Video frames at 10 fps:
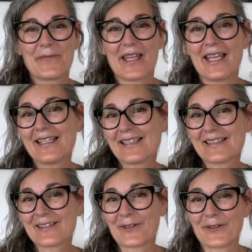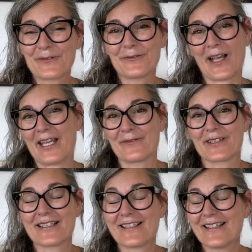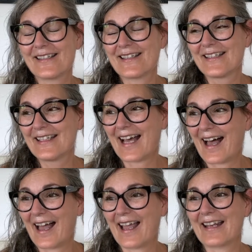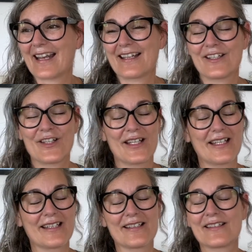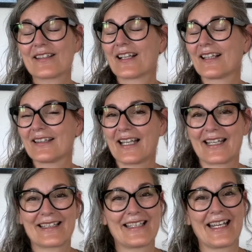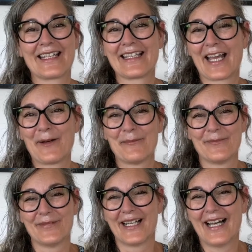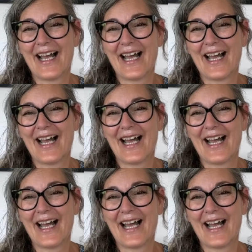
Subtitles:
It is her favorite. She's 9 and she is collecting them.